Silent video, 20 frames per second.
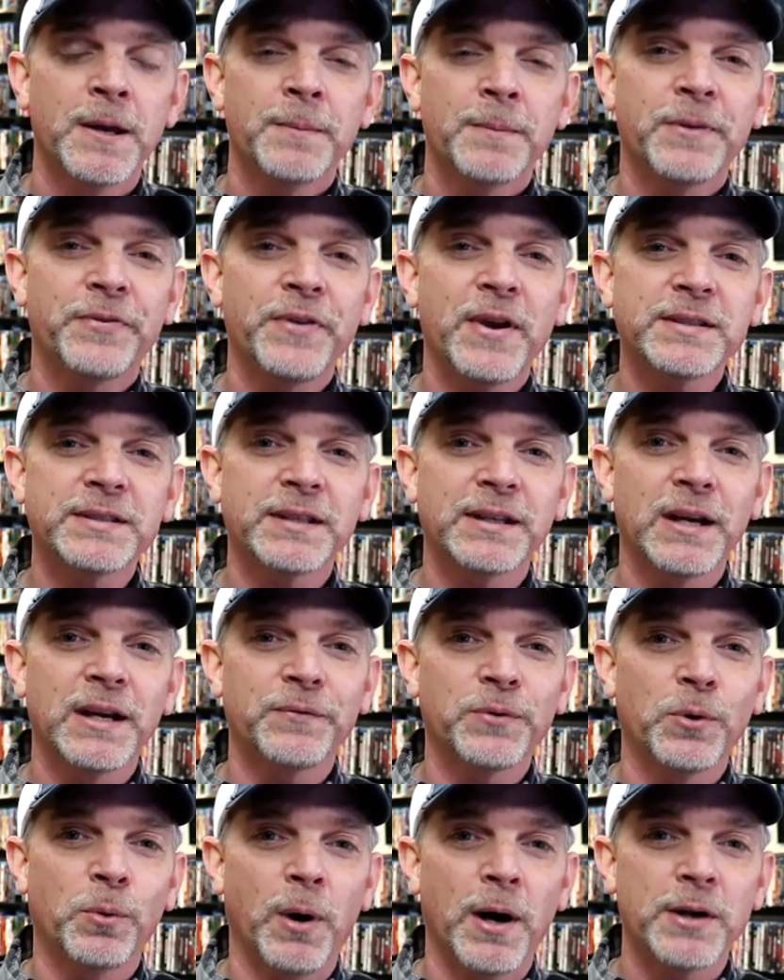But thanks again
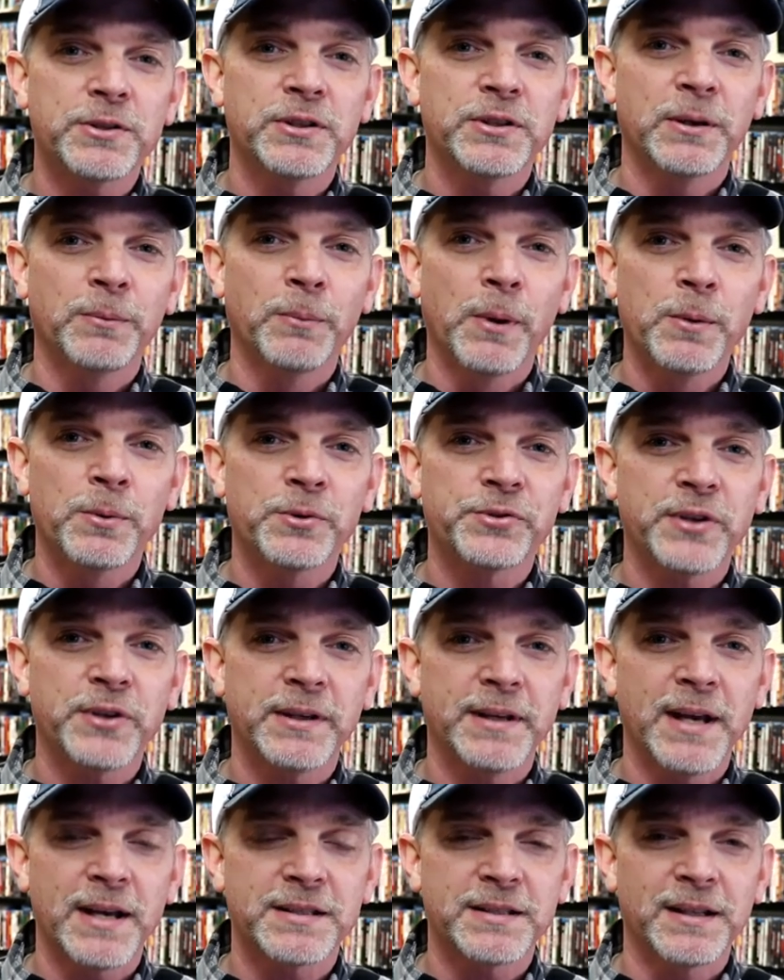for watching, and we will see
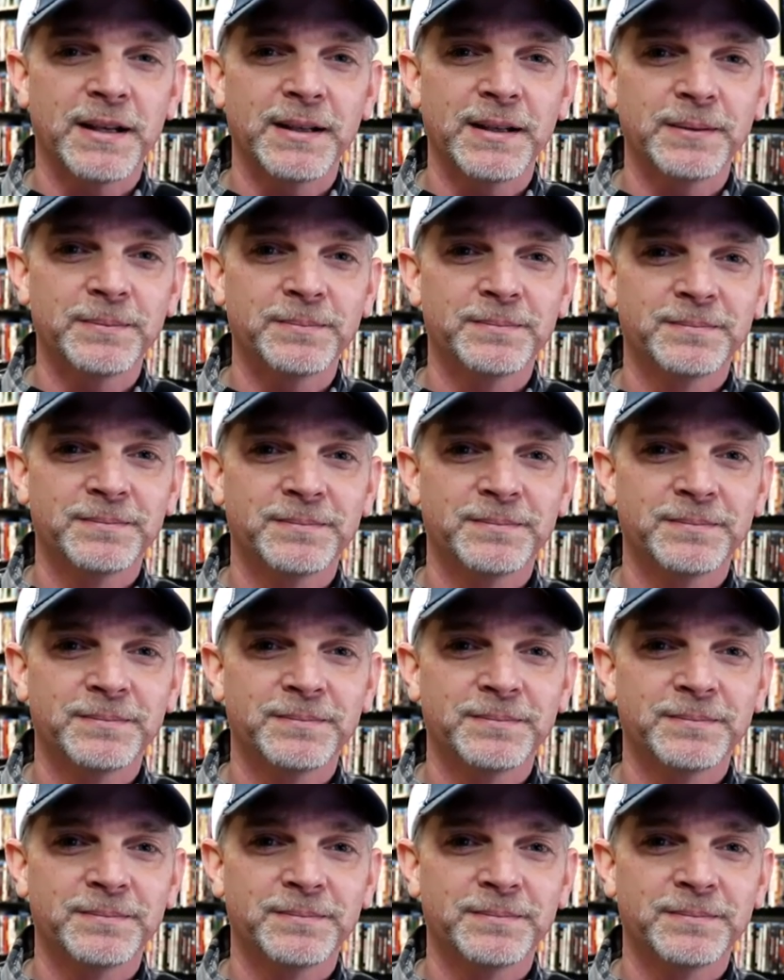you next time.